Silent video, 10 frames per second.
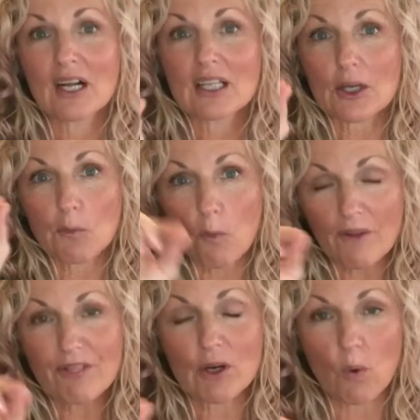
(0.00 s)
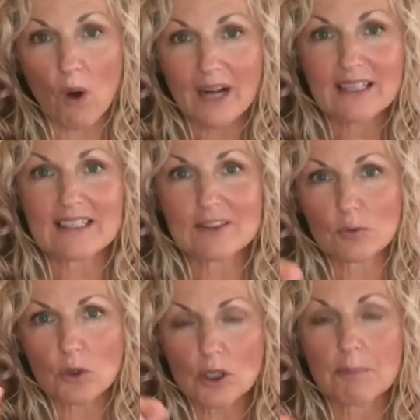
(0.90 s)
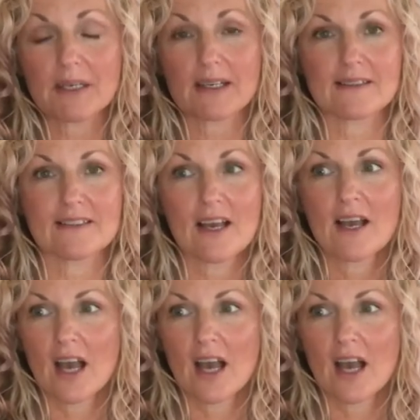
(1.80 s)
like what the quantities were because